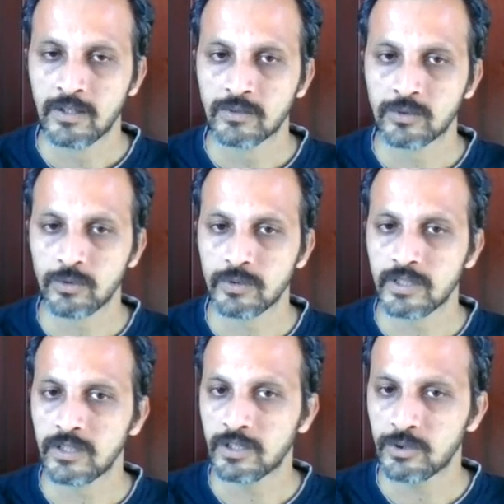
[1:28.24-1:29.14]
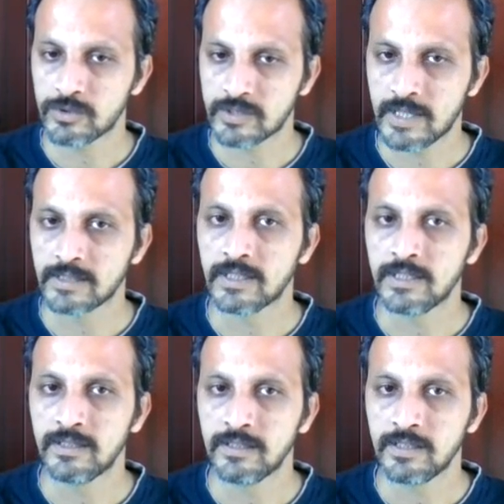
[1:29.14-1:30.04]
So in order to start
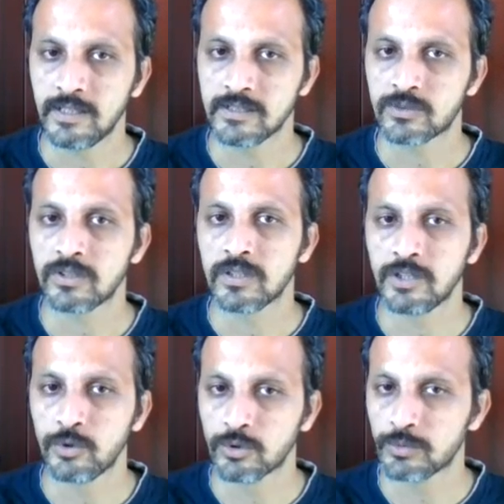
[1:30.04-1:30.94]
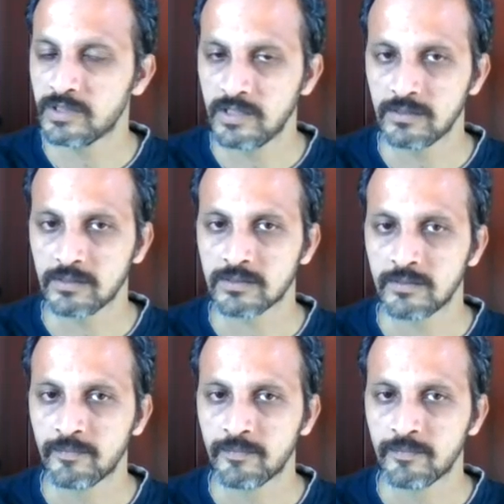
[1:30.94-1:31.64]
that, he goes with d6,